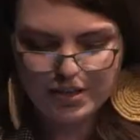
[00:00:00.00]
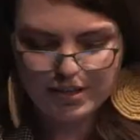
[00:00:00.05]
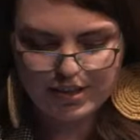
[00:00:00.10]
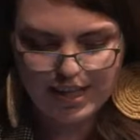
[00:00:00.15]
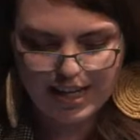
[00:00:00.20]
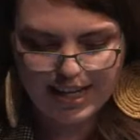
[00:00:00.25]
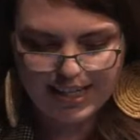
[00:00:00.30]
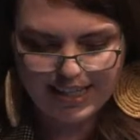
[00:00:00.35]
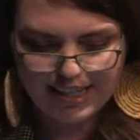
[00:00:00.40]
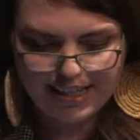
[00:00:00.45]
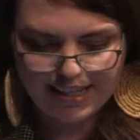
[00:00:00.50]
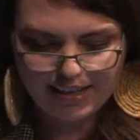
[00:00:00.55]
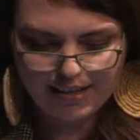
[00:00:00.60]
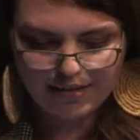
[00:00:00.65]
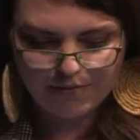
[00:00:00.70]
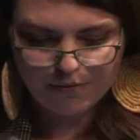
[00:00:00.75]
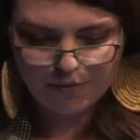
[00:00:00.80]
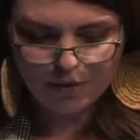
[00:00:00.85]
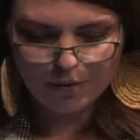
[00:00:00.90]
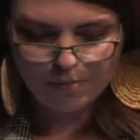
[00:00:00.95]
online here
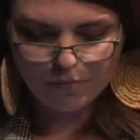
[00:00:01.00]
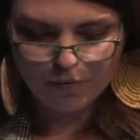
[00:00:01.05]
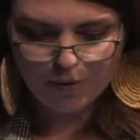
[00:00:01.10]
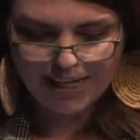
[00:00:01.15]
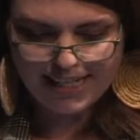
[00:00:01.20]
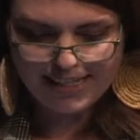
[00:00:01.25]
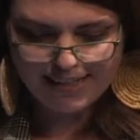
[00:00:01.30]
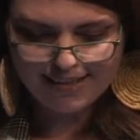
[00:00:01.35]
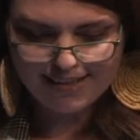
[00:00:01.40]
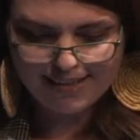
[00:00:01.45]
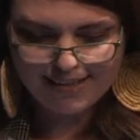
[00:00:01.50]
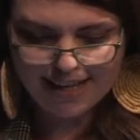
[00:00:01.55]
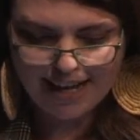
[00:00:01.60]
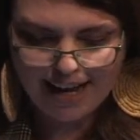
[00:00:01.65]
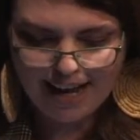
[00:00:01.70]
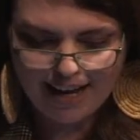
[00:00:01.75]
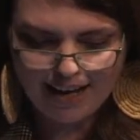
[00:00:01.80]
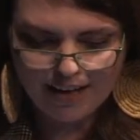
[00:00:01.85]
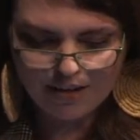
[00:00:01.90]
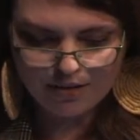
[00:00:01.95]
from Reese.
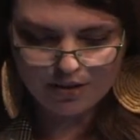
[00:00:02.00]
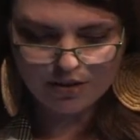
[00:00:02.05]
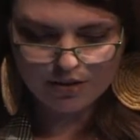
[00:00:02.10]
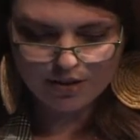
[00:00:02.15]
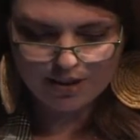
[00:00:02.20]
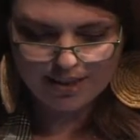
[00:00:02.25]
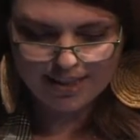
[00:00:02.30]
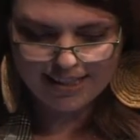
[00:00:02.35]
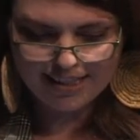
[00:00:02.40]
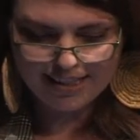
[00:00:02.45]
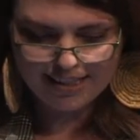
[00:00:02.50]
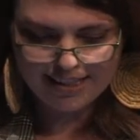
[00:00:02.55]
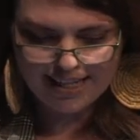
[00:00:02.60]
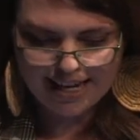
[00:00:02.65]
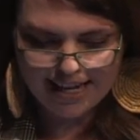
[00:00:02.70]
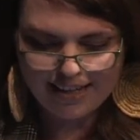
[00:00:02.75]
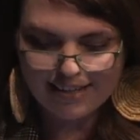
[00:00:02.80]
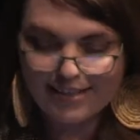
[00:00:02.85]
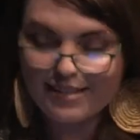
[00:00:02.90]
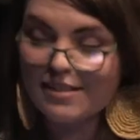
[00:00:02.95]
How long did it
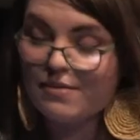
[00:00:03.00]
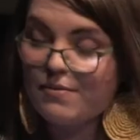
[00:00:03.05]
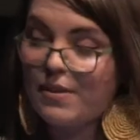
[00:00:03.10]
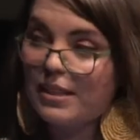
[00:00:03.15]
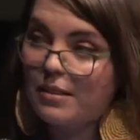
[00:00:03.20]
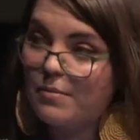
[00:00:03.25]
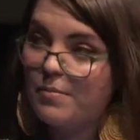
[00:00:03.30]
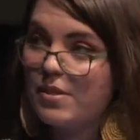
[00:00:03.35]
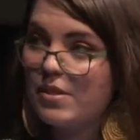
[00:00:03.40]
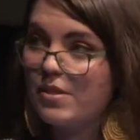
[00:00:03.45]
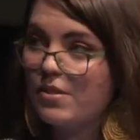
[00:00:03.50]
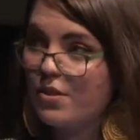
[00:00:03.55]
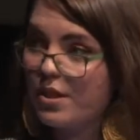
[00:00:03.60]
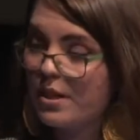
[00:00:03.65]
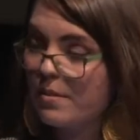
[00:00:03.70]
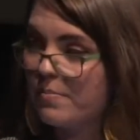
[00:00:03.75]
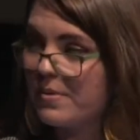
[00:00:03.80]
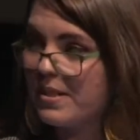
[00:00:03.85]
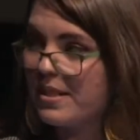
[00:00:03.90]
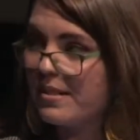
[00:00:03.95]
take to develop the
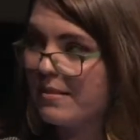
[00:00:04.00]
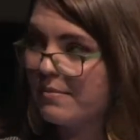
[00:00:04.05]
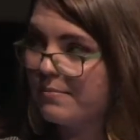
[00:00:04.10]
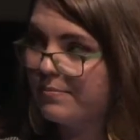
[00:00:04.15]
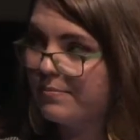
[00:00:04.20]
script?